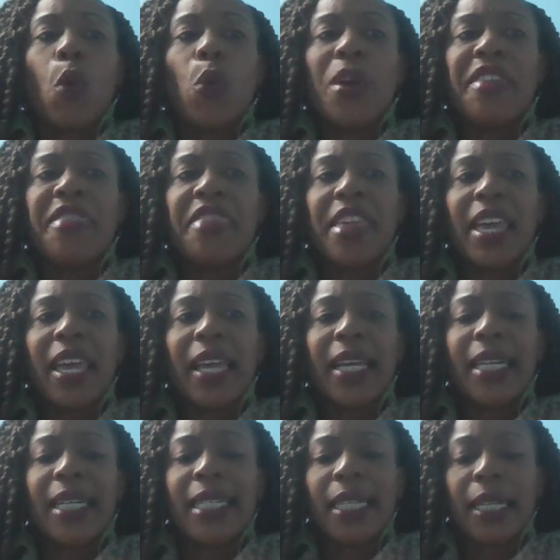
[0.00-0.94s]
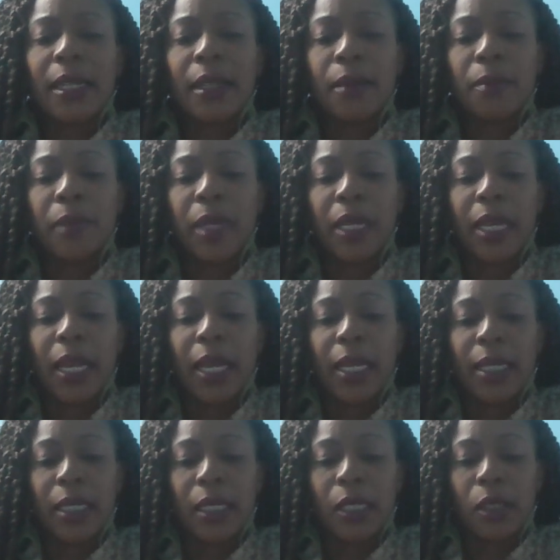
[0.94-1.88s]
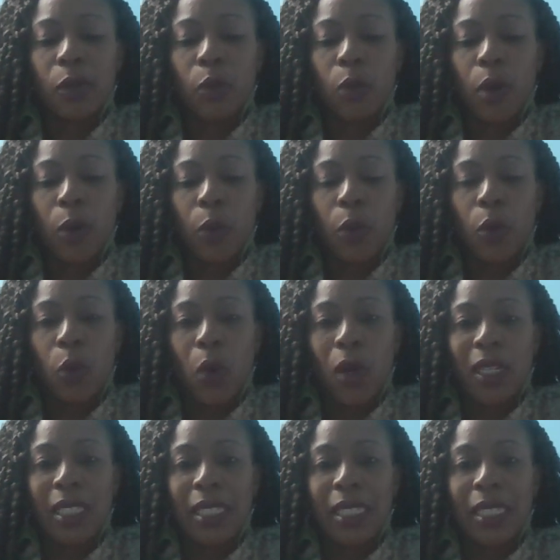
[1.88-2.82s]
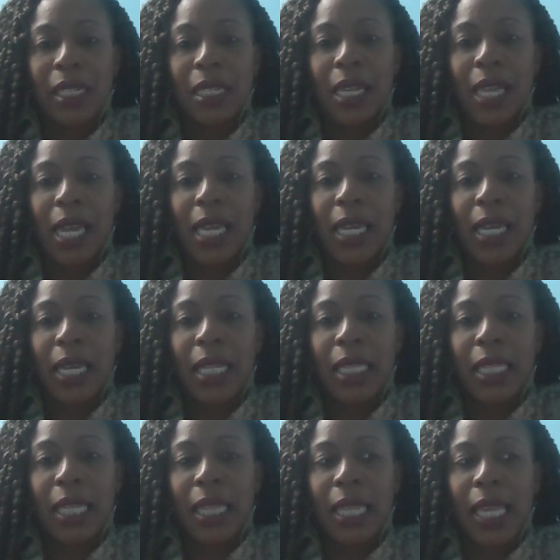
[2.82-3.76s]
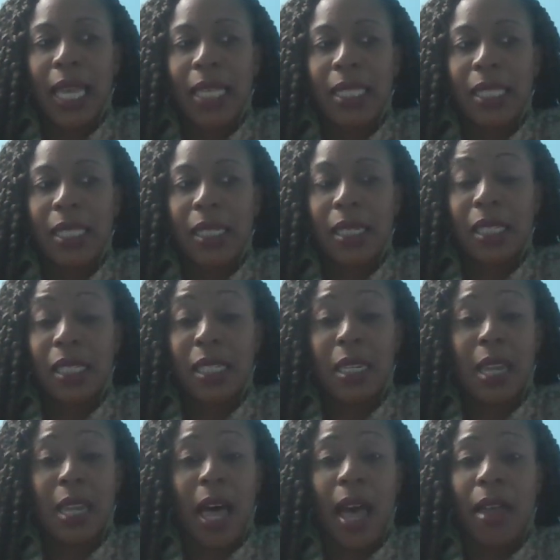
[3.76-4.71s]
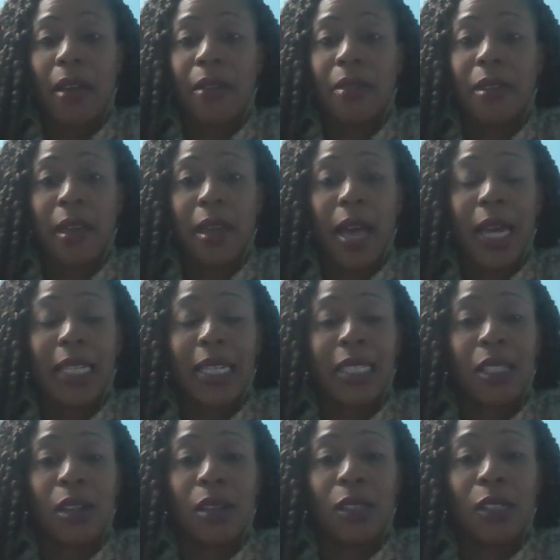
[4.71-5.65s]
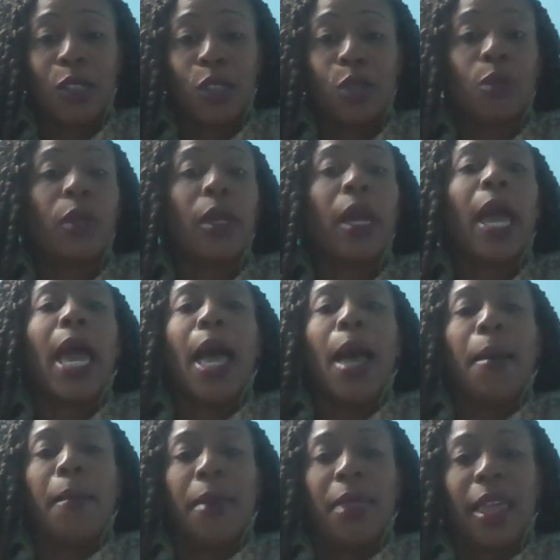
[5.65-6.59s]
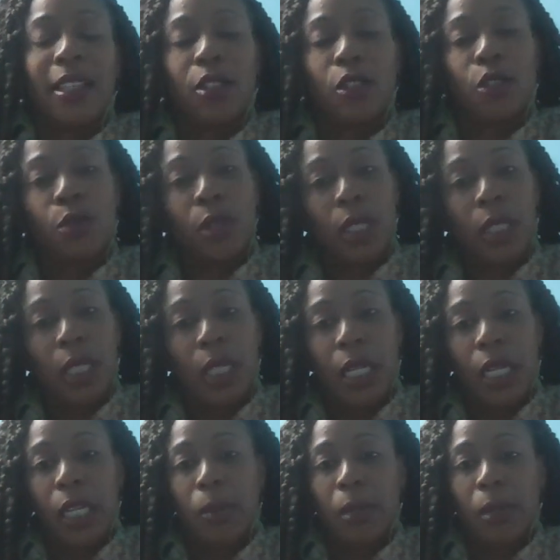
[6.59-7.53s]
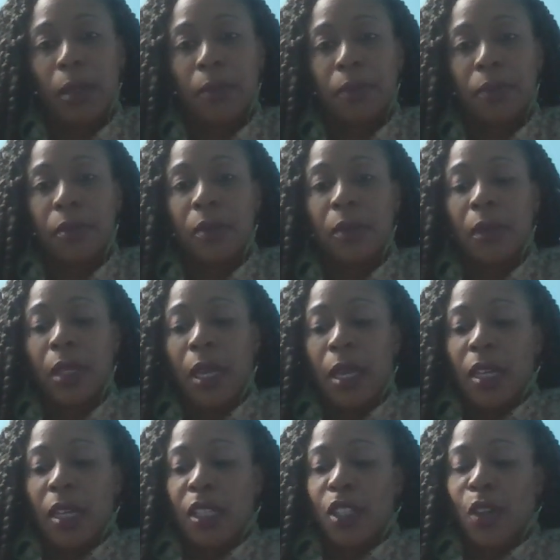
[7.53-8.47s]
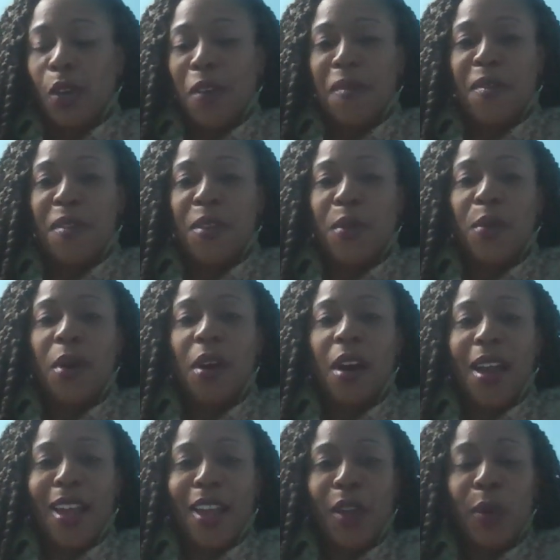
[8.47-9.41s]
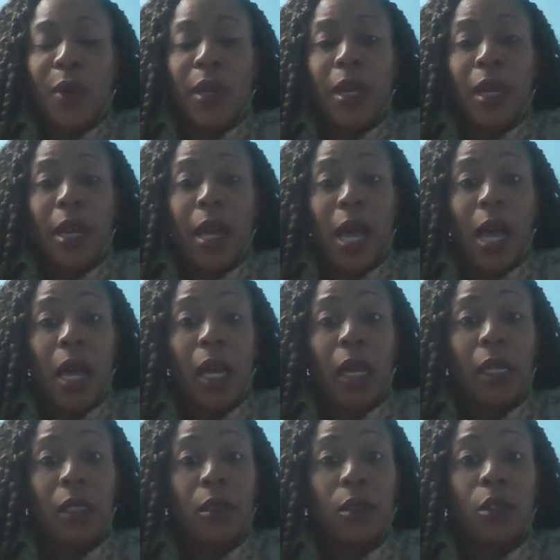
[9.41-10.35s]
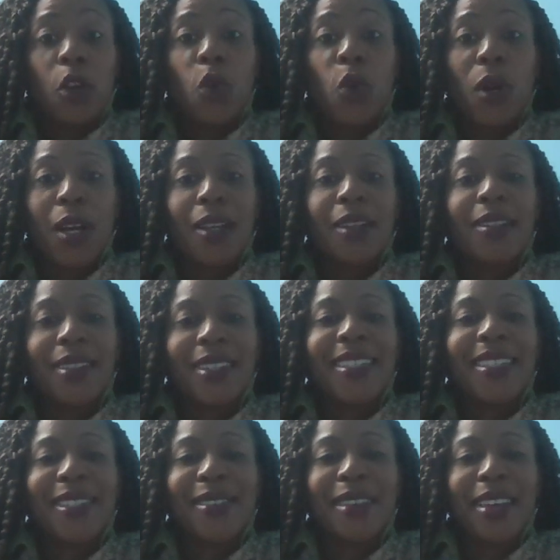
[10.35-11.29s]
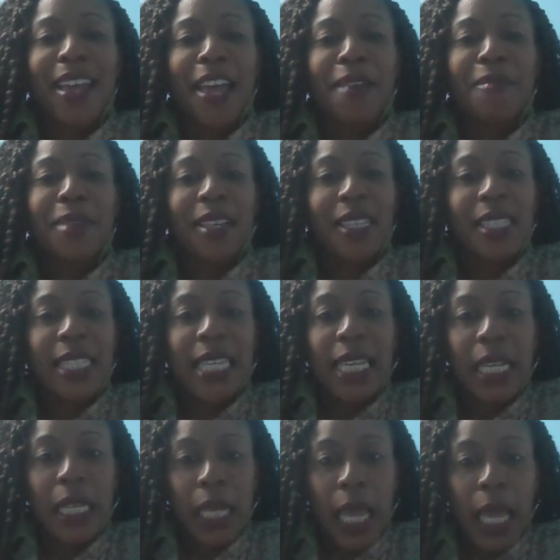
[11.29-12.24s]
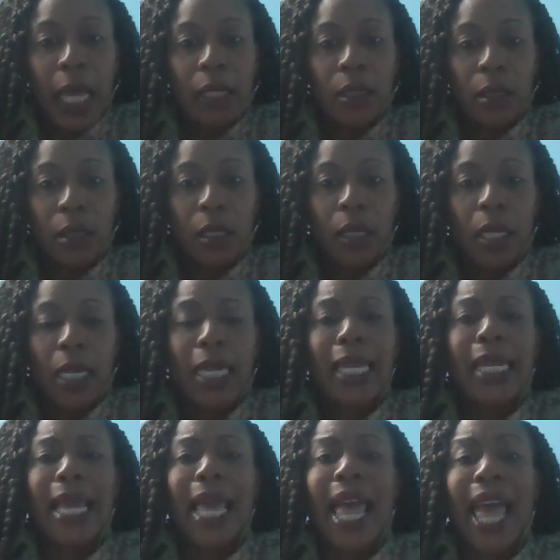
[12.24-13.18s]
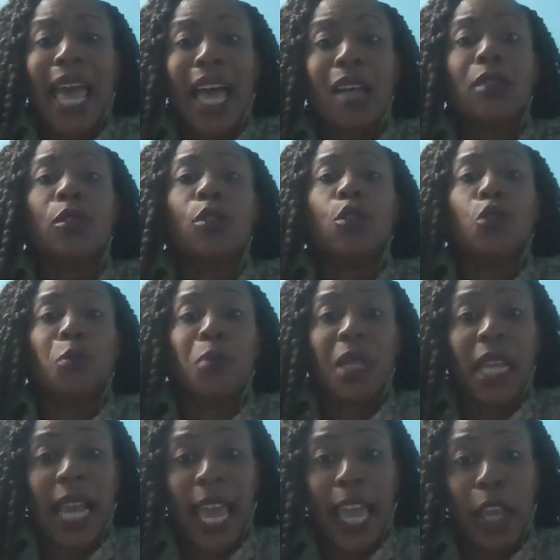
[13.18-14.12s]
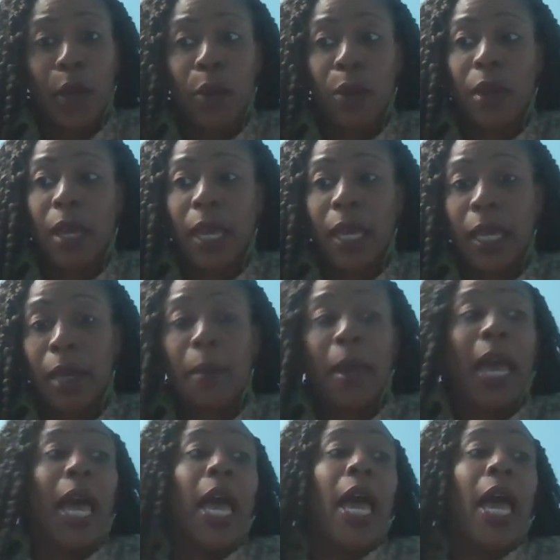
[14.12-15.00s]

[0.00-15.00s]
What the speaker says: We think because what we want is delayed, that that's a denial, that God isn't going to do it. That's a trick of the enemy. So if you are angry at God, you know what? It's okay because he can handle it. He can handle you being angry at him.